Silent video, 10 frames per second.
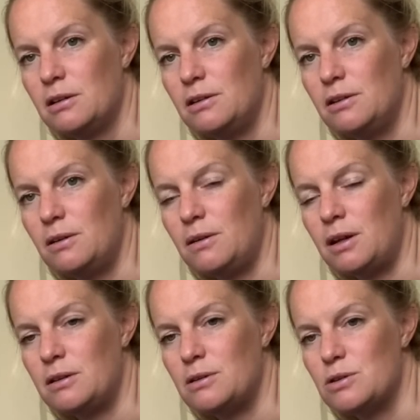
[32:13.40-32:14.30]
so
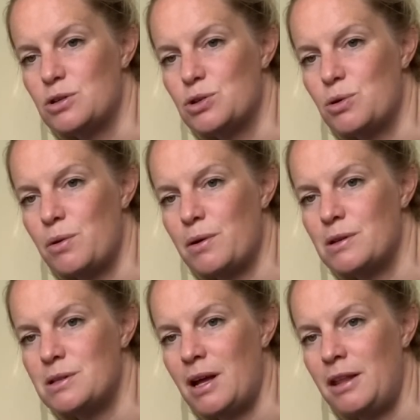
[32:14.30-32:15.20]
that the
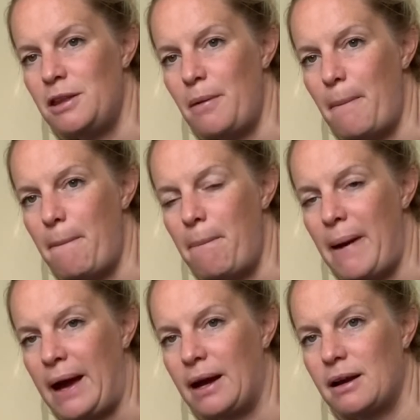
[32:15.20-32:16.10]
shoulders and the
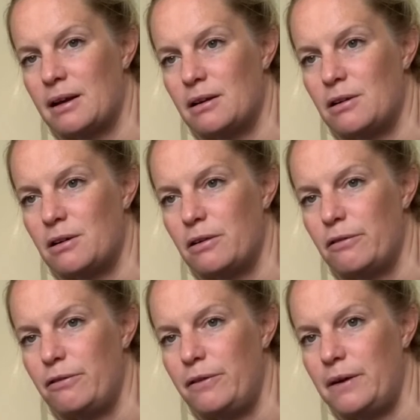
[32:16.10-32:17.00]
back are
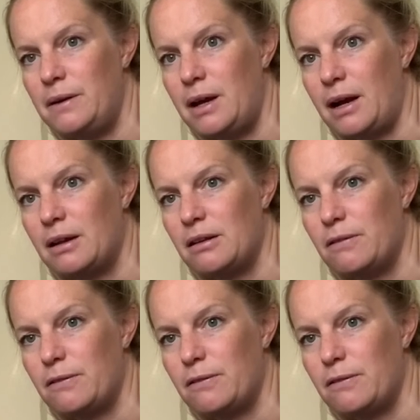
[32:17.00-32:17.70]
very active.